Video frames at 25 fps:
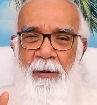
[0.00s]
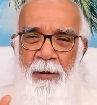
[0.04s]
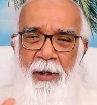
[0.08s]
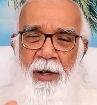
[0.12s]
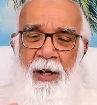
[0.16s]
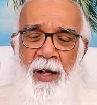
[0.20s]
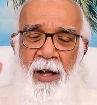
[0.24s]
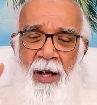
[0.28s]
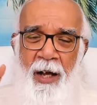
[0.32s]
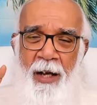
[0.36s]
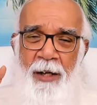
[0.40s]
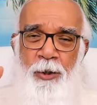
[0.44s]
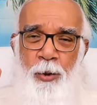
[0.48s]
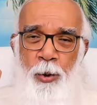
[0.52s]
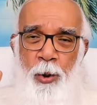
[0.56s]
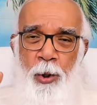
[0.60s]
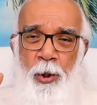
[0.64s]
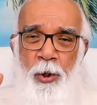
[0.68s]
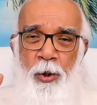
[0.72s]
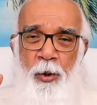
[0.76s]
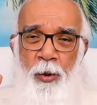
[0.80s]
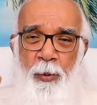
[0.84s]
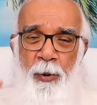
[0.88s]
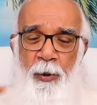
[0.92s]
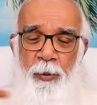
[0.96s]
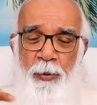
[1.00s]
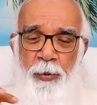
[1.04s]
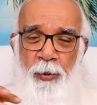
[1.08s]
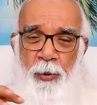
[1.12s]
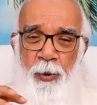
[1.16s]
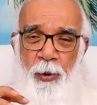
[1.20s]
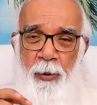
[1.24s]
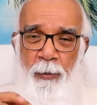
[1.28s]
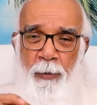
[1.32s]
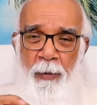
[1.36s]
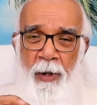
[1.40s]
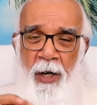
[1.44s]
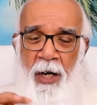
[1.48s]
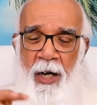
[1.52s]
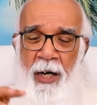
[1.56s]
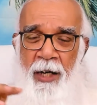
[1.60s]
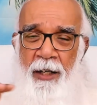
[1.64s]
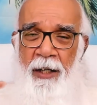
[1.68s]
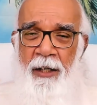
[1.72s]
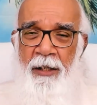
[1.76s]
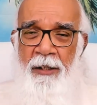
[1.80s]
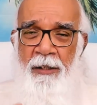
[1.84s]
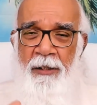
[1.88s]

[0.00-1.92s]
I told you before, mind,